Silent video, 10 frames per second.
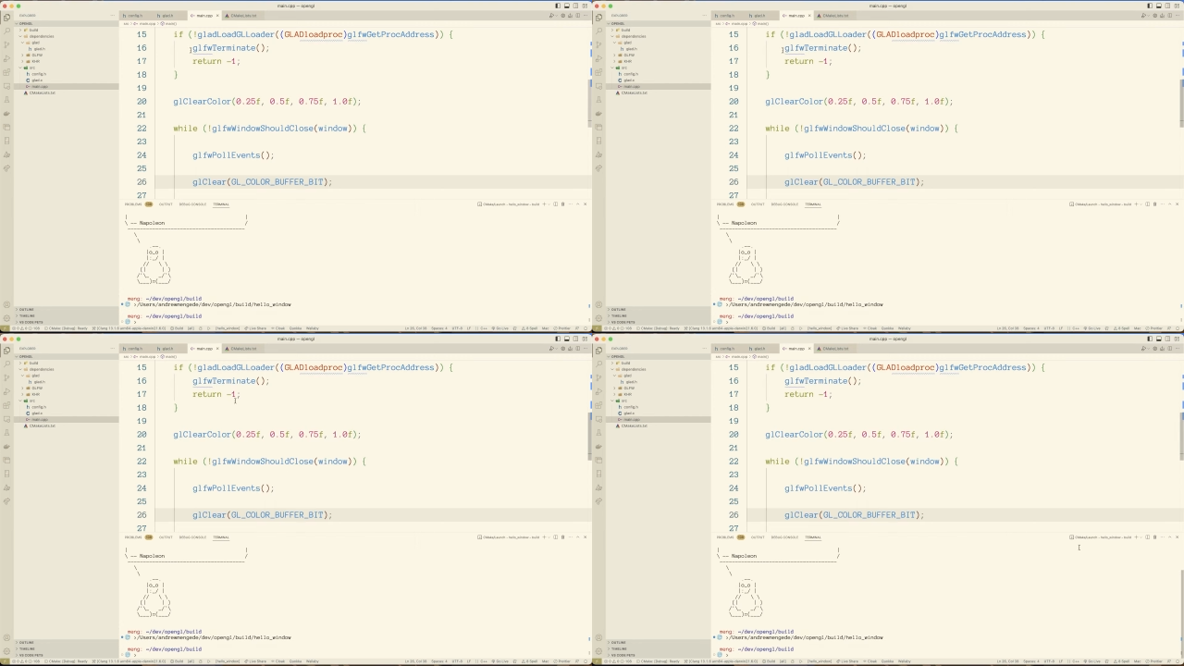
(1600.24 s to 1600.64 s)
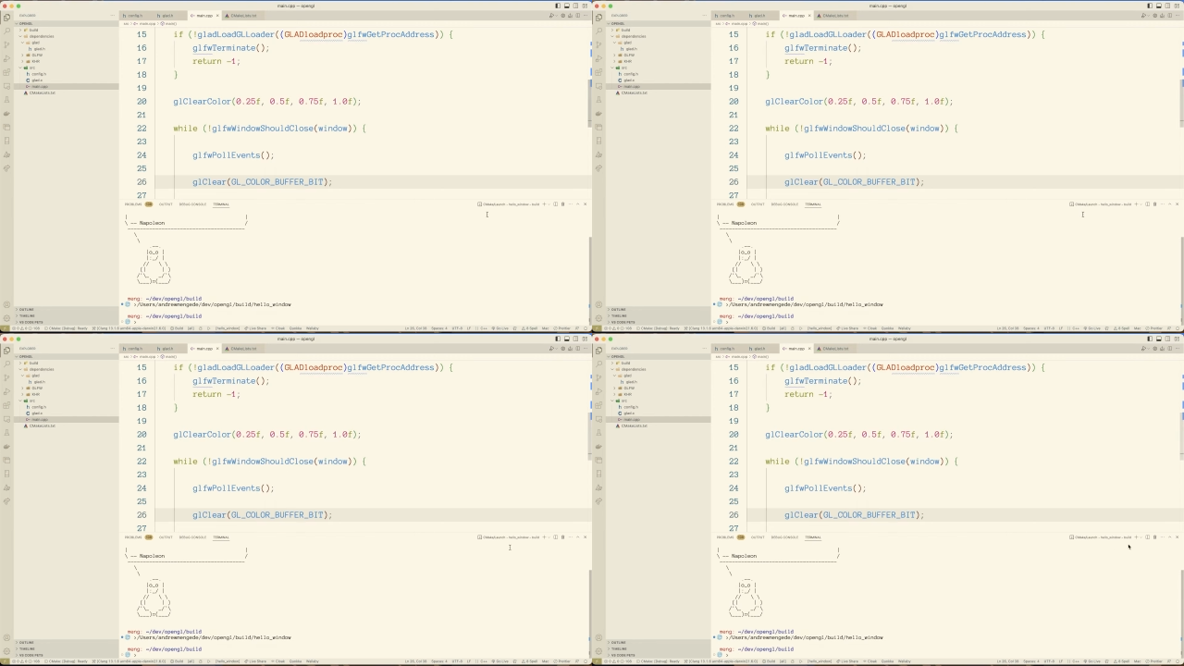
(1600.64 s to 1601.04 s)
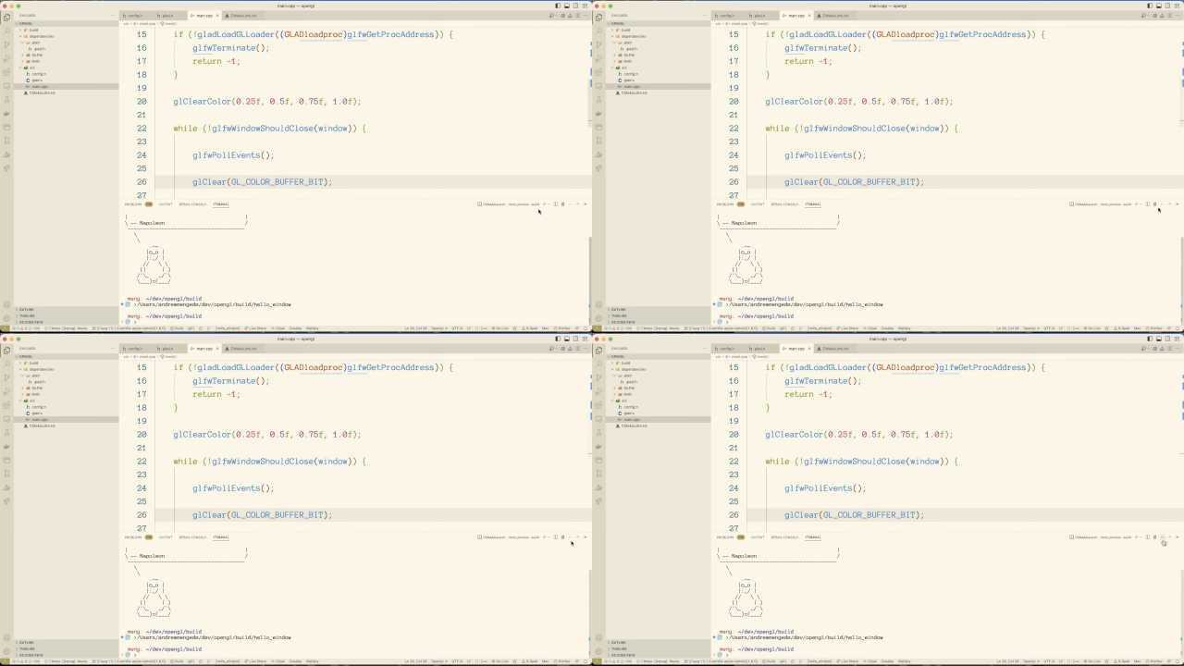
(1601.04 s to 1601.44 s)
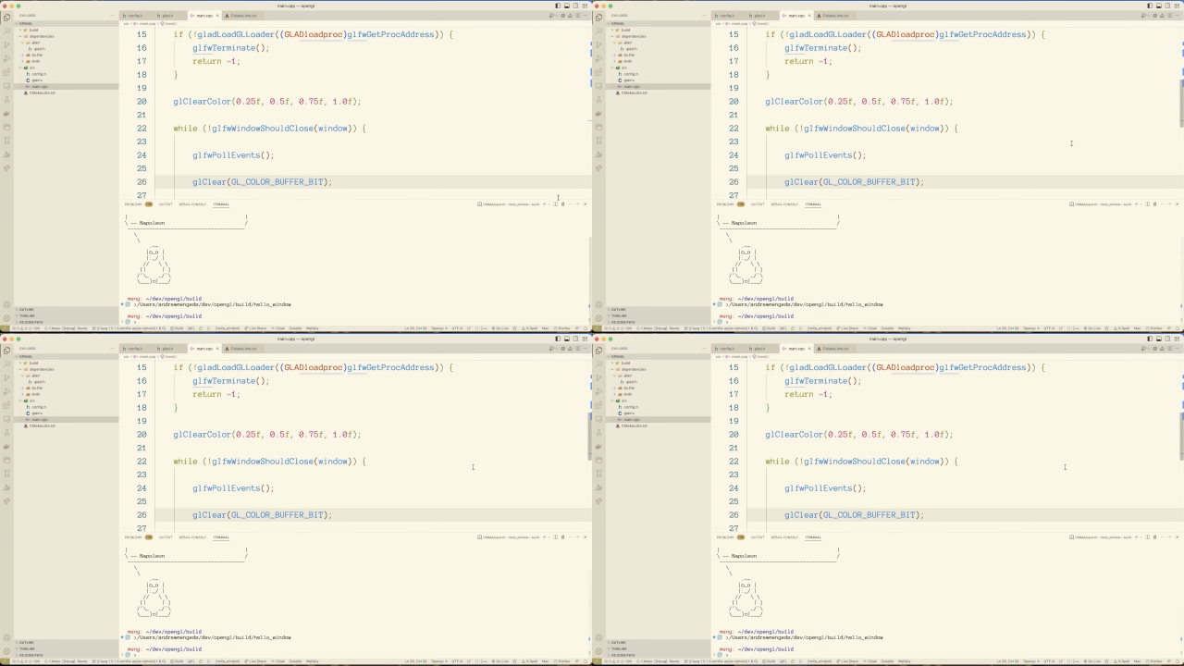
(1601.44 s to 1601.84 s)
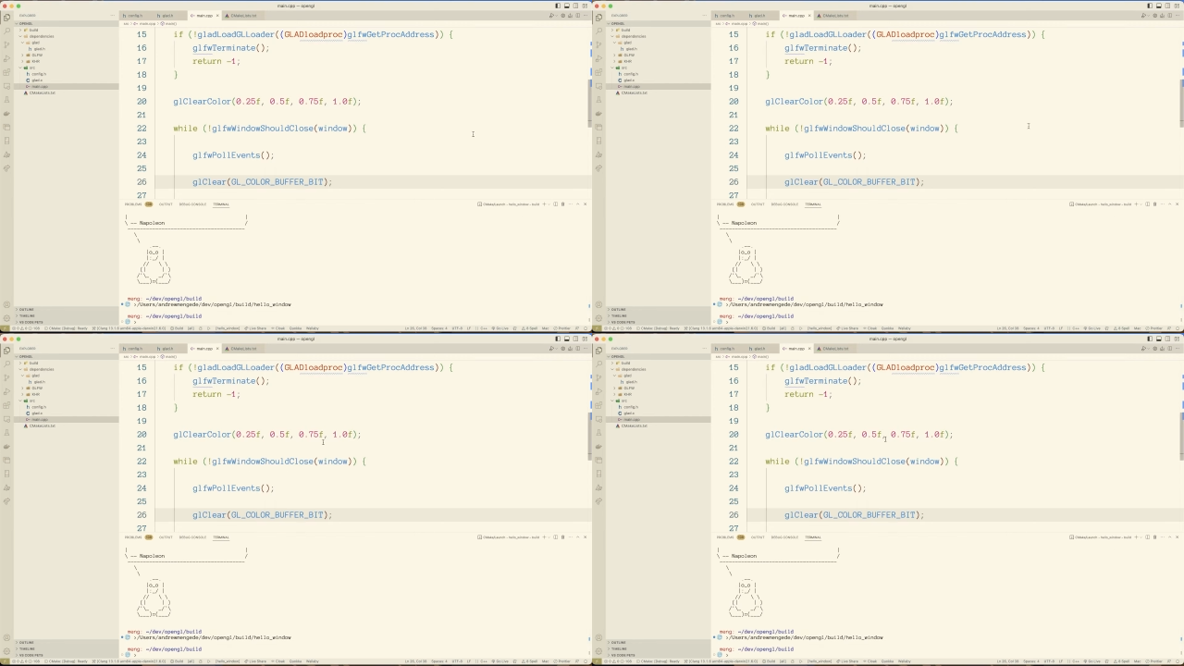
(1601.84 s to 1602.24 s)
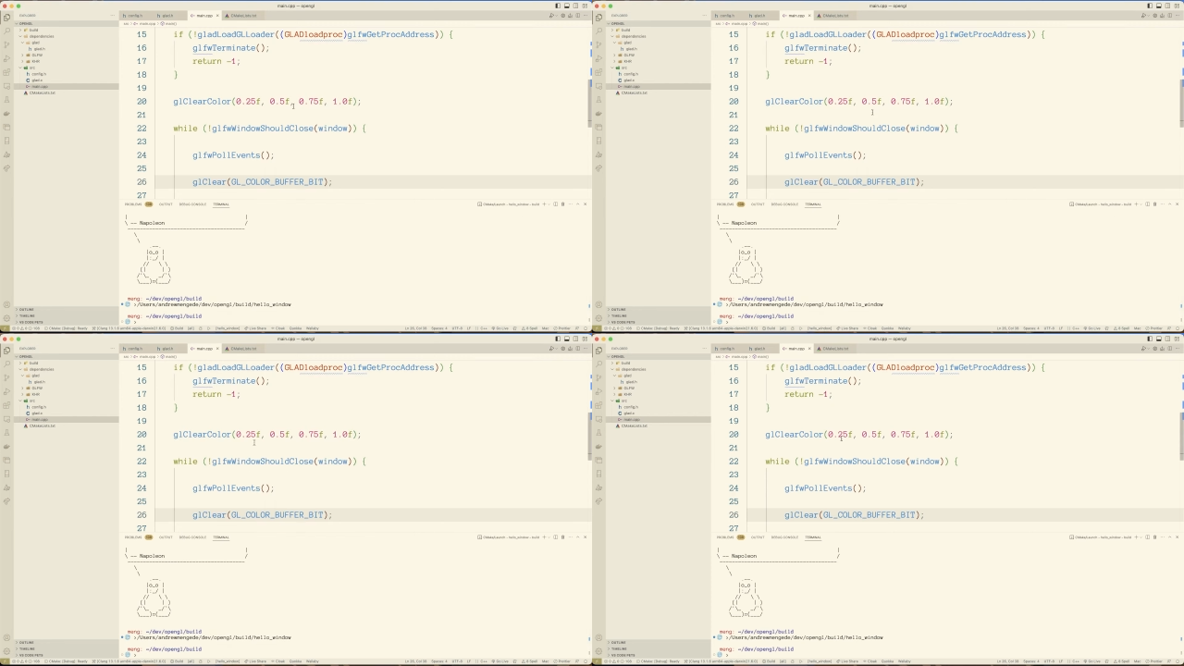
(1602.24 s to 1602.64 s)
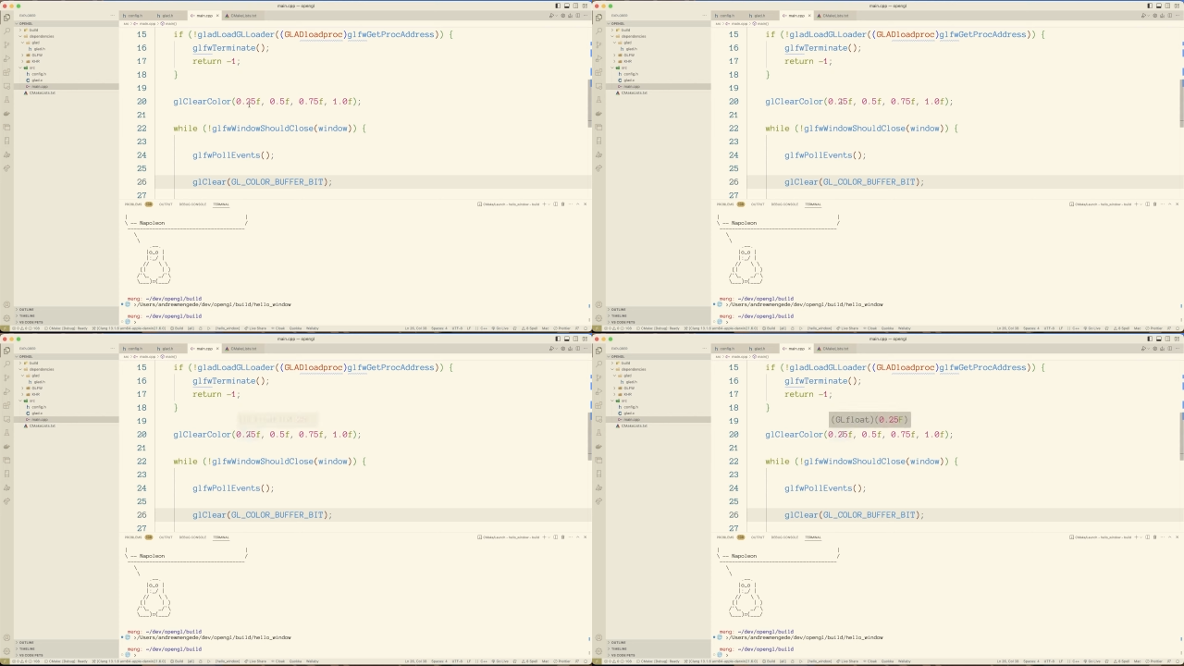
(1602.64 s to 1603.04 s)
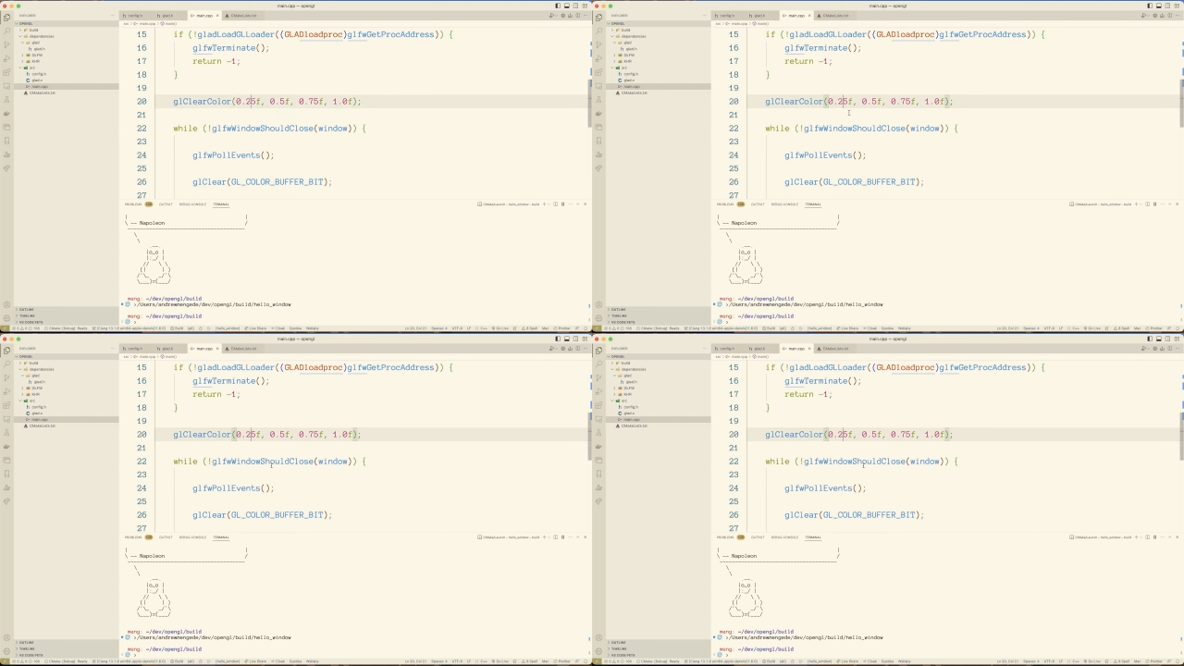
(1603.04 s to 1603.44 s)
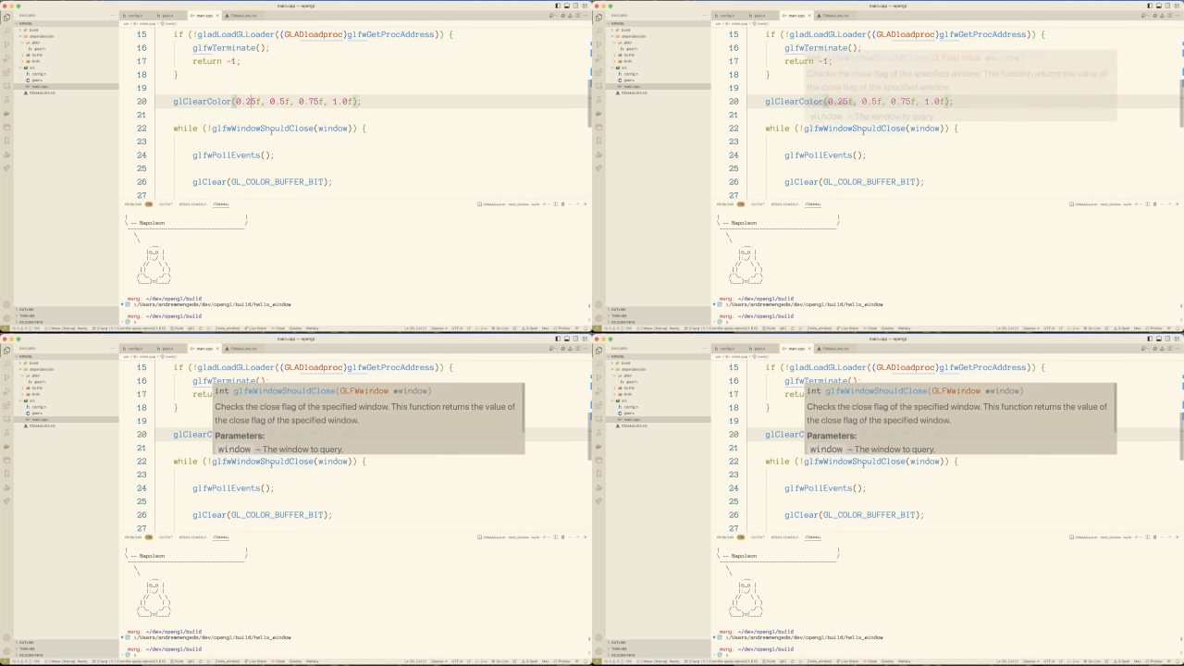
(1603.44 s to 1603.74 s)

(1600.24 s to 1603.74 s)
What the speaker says: No face is visible, so there are no lips to read.